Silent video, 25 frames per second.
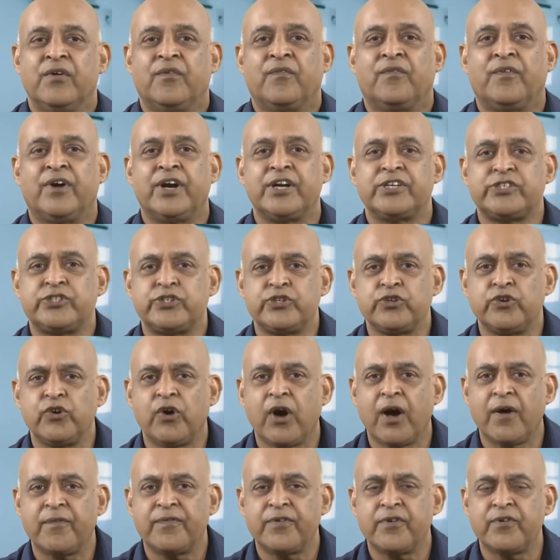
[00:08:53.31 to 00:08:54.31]
Virtue
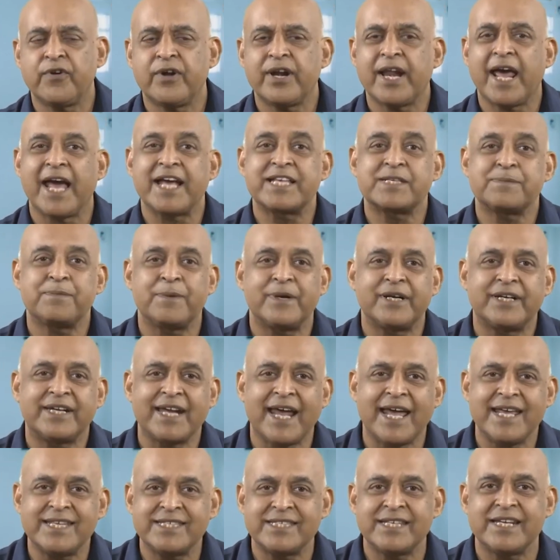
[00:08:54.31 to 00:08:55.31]
of your
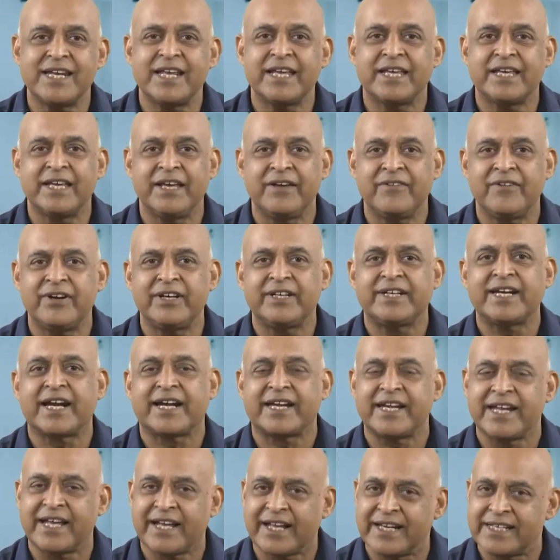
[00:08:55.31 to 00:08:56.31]
expertise in a given
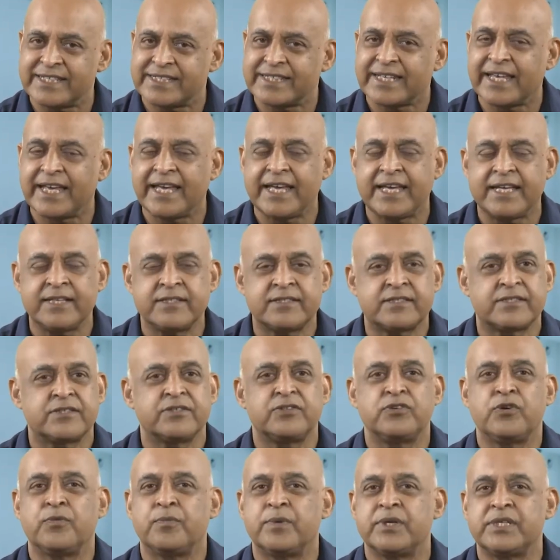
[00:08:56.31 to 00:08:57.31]
technical skills,
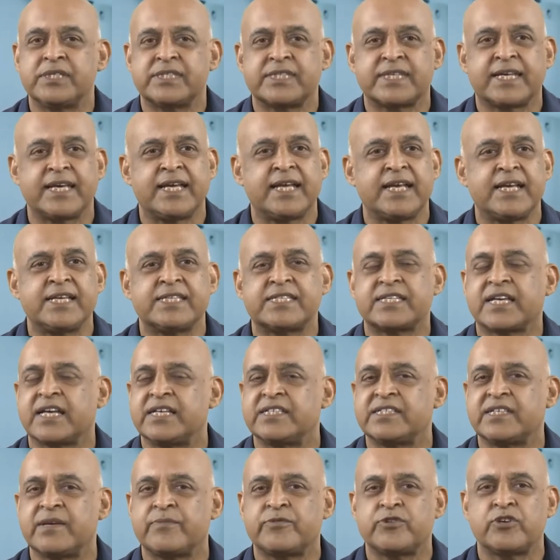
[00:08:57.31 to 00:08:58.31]
human skills,
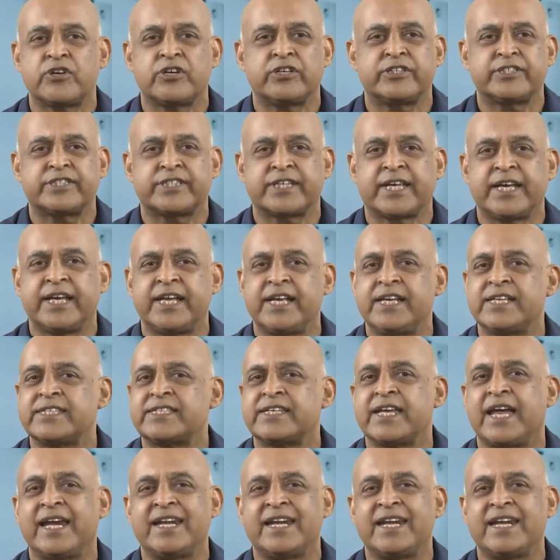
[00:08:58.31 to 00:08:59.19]
conceptual skills,